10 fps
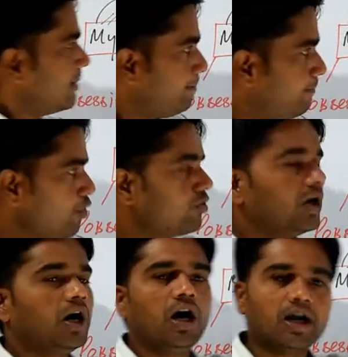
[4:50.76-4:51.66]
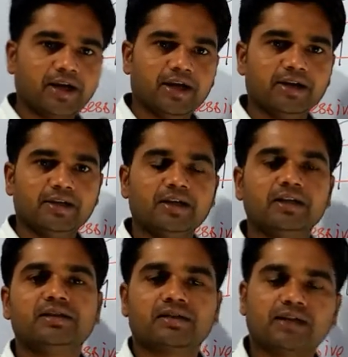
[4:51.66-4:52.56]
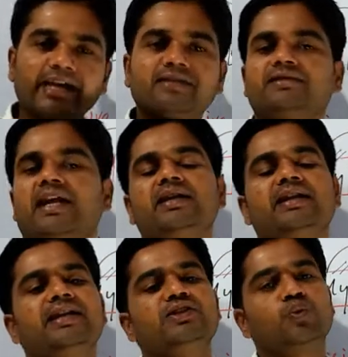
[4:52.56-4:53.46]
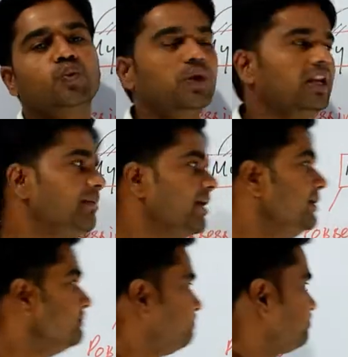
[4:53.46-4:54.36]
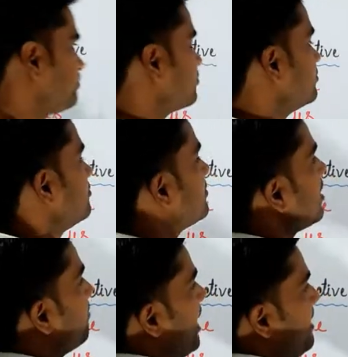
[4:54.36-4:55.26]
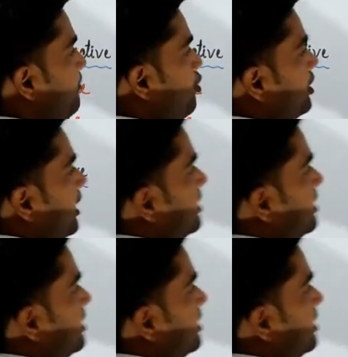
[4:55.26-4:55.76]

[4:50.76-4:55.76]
the book again. The right sentence will be my book